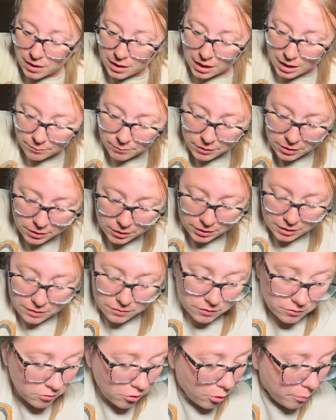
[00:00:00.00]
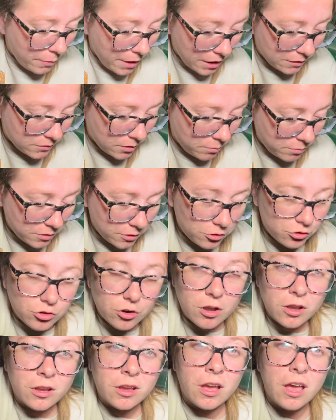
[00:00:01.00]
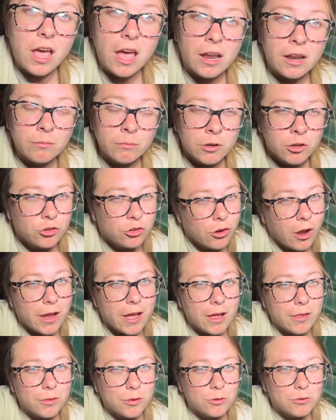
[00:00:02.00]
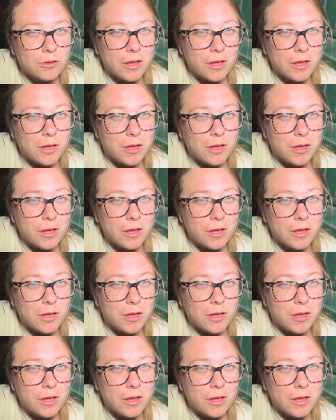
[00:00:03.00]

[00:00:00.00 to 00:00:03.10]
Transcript: I'm gonna get this all packed up in the truck and I'm gonna try out those